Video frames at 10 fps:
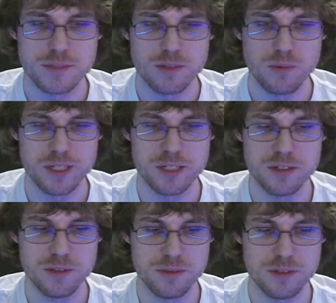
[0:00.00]

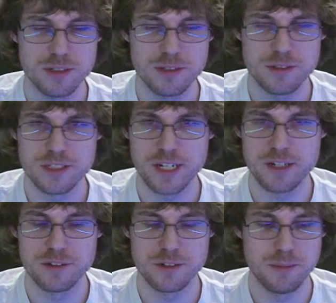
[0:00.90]
Windows
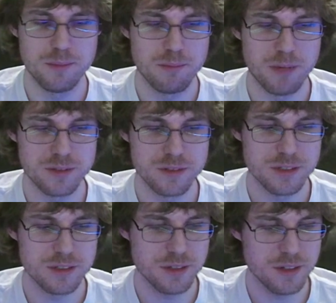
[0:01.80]
standard
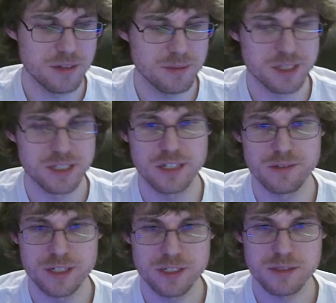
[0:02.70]
mouse
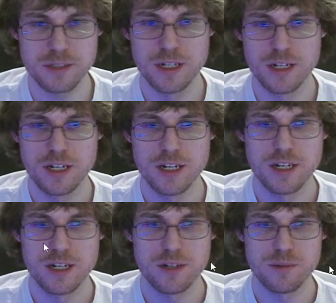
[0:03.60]
acceleration,
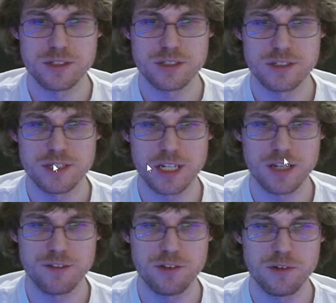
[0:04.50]
which is like
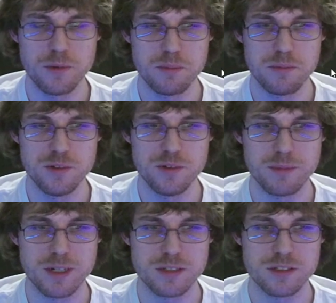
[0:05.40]
if you move your
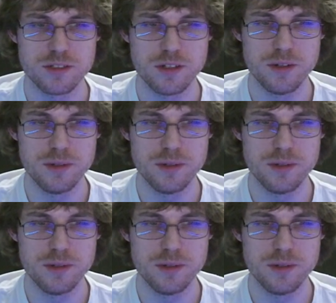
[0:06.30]
mouse slow,